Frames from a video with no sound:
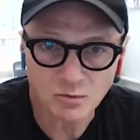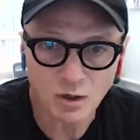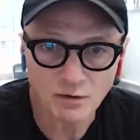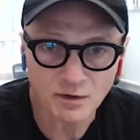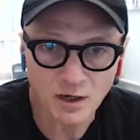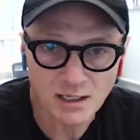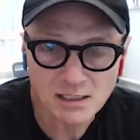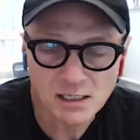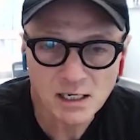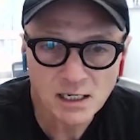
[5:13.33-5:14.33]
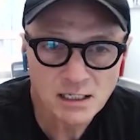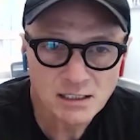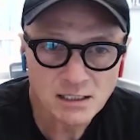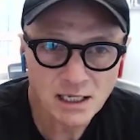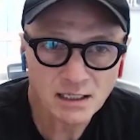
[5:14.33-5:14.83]
Well, for us
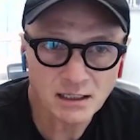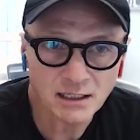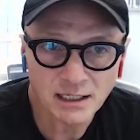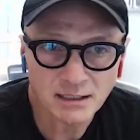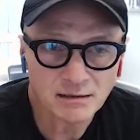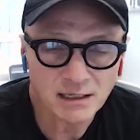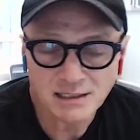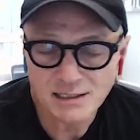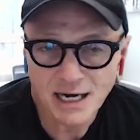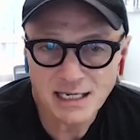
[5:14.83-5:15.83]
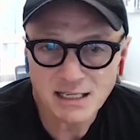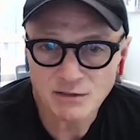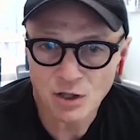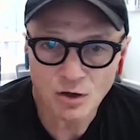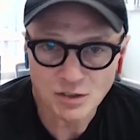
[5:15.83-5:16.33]
to get it's
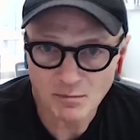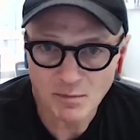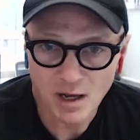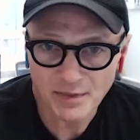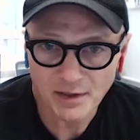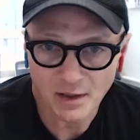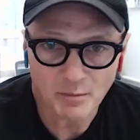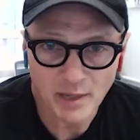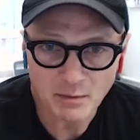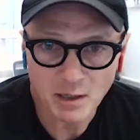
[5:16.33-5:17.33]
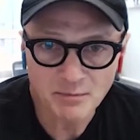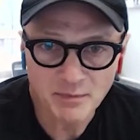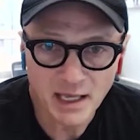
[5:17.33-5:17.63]
$97 a month of a minimum,